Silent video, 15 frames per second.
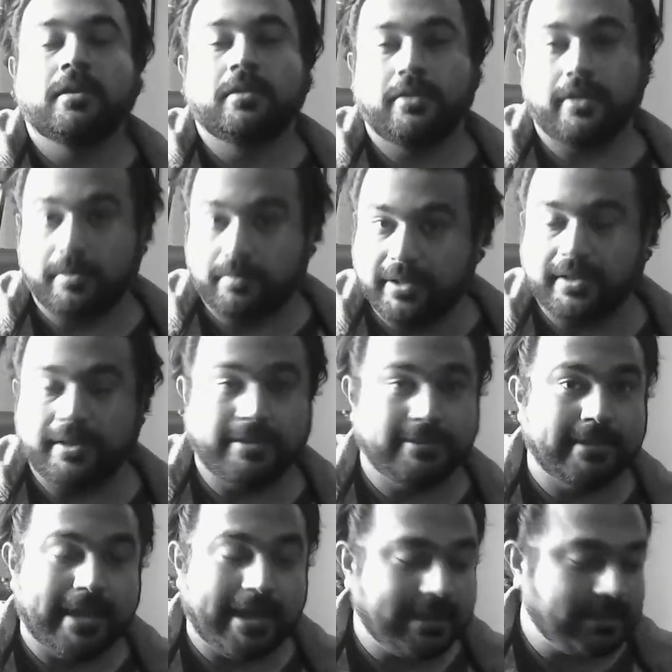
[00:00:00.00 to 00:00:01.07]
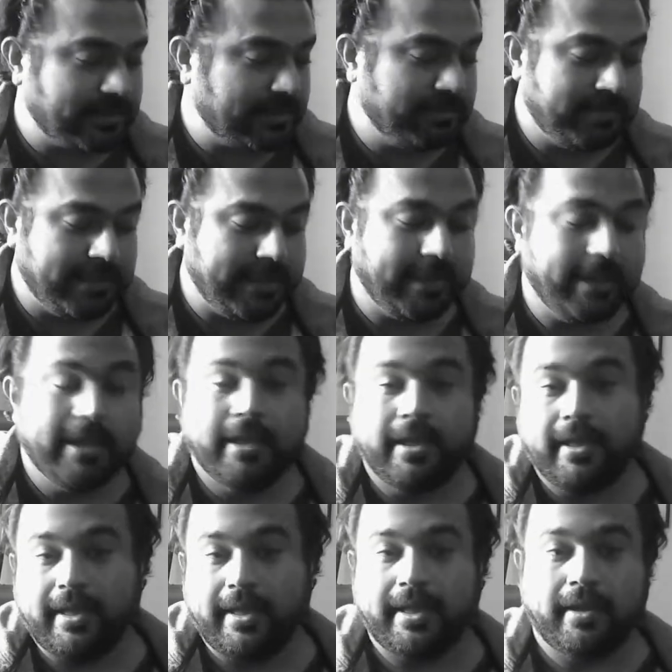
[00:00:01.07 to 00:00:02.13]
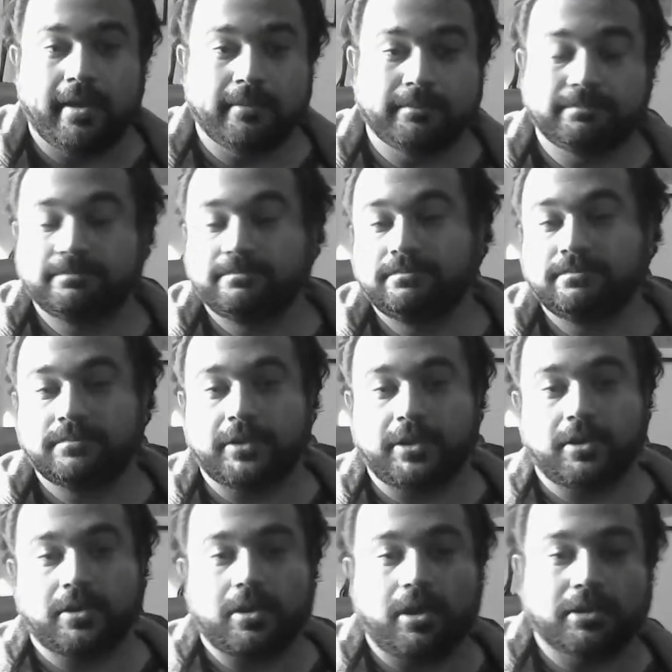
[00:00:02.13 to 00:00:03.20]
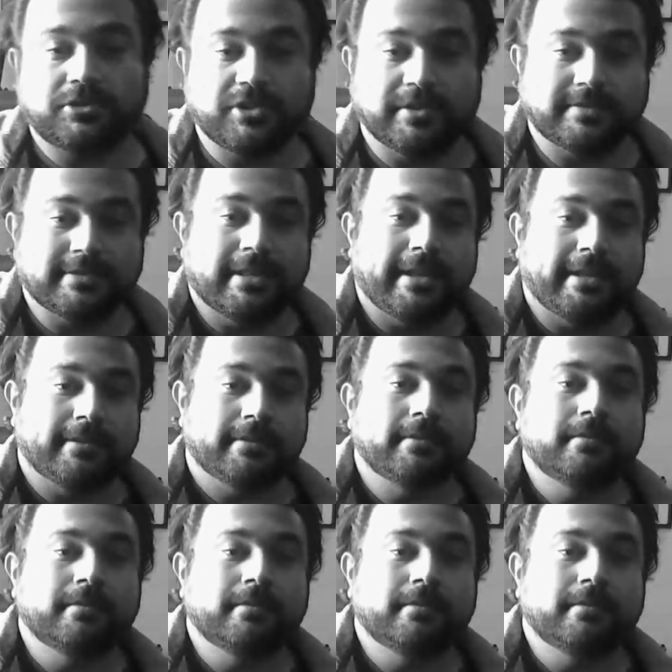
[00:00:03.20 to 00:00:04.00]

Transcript: You can play like that. You can play, chord shifts like.